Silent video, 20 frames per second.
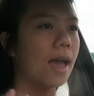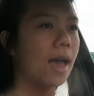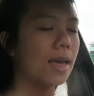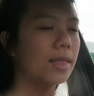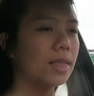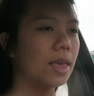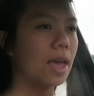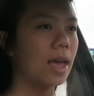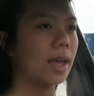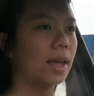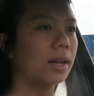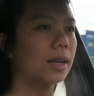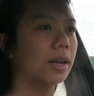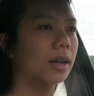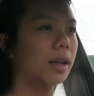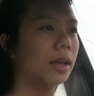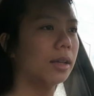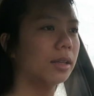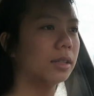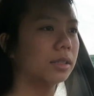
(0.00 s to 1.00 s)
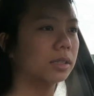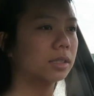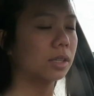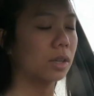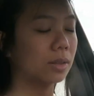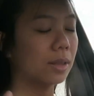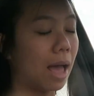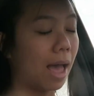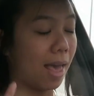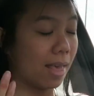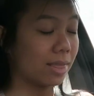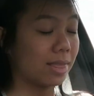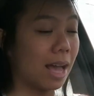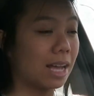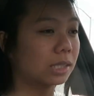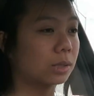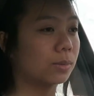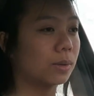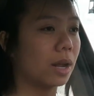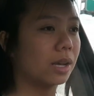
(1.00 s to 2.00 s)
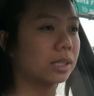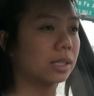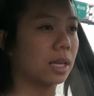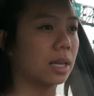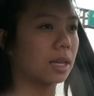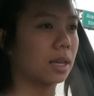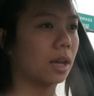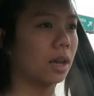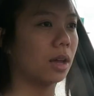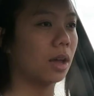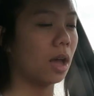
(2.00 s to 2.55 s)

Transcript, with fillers: And then, so that, that's when I was like,